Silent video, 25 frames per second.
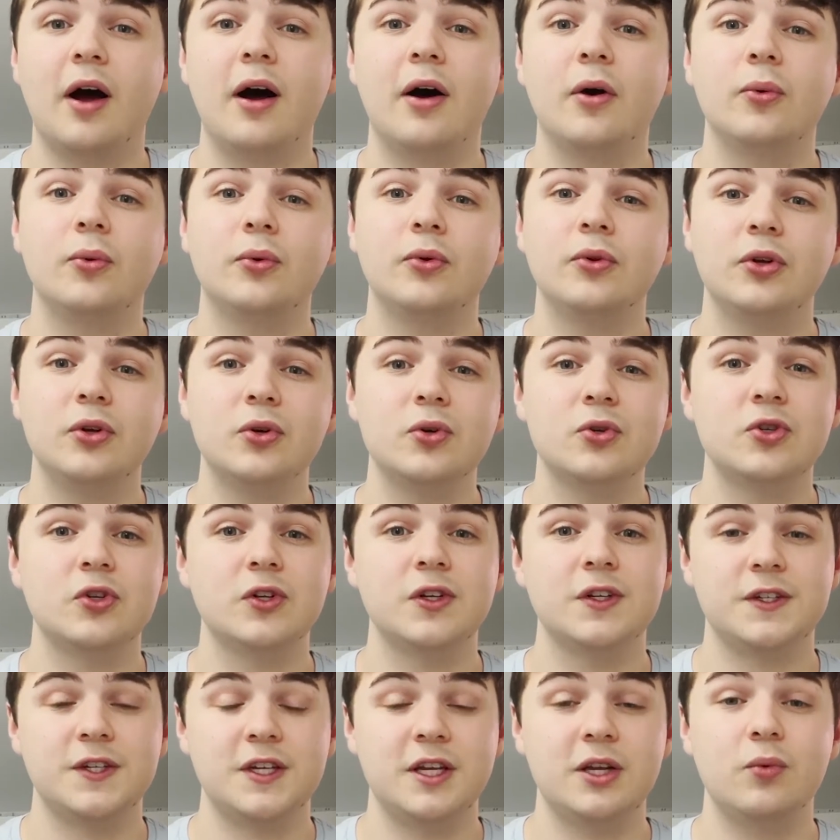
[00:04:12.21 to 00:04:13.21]
I'll
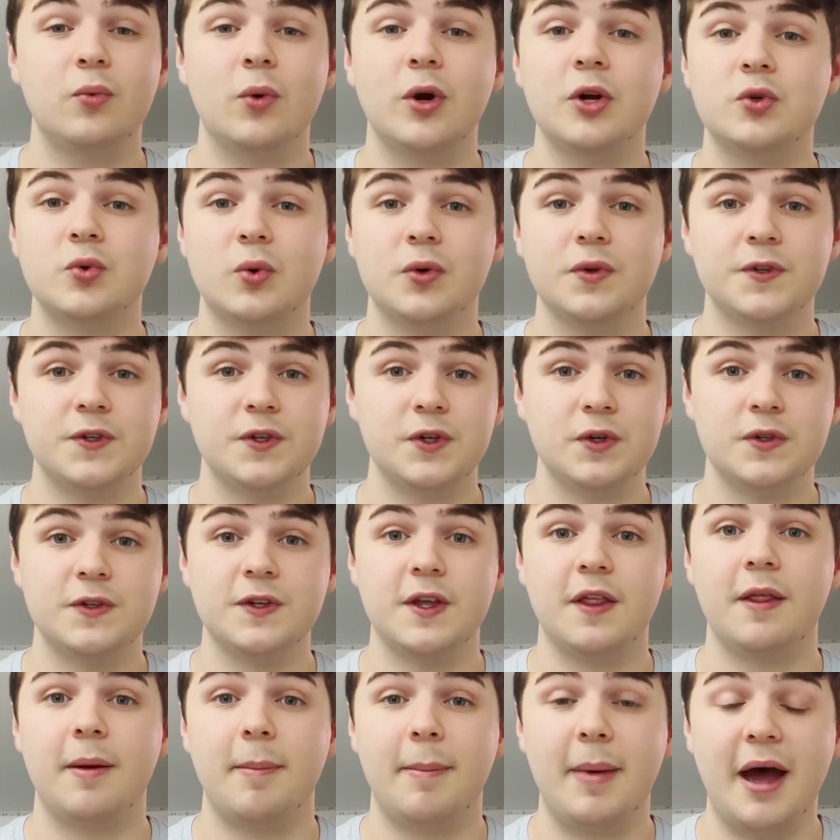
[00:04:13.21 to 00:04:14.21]
usually see which one suits
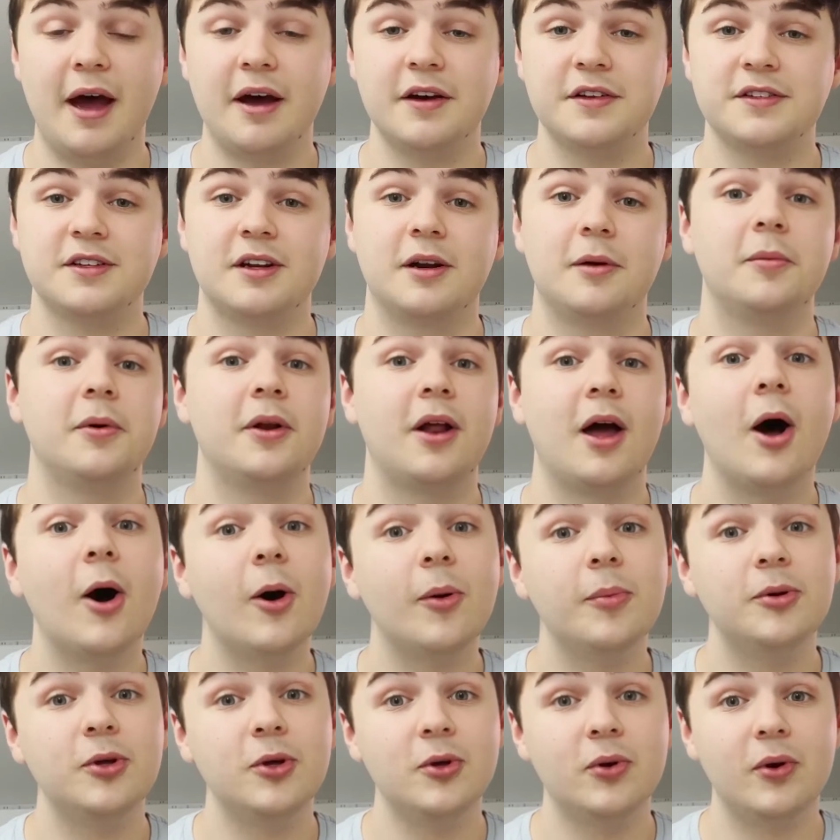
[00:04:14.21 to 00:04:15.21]
it the best and I'm going to
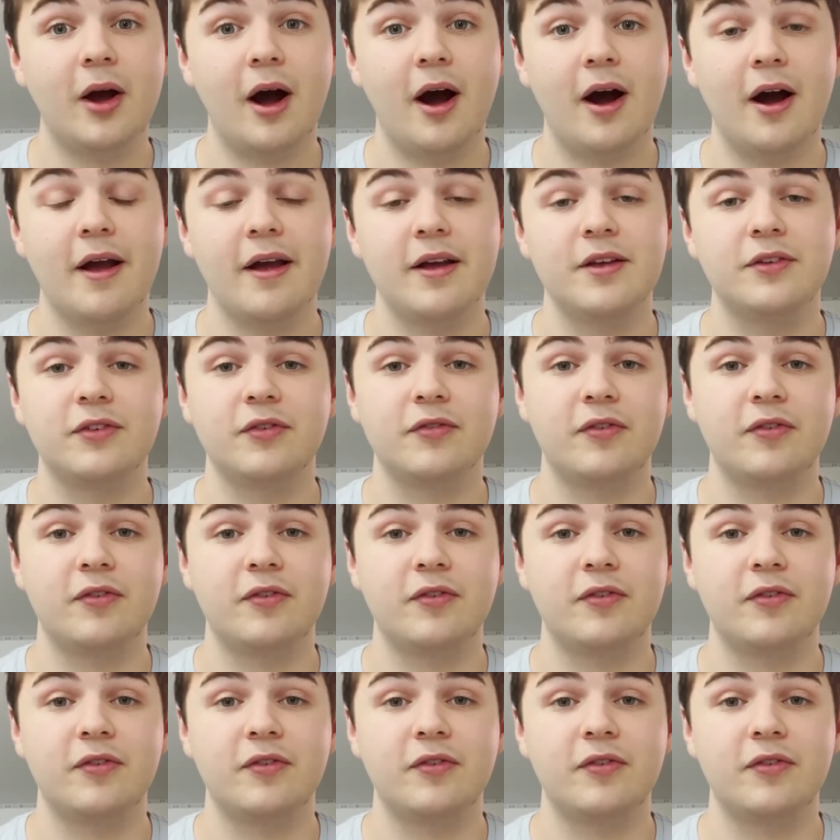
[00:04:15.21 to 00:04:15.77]
help you guys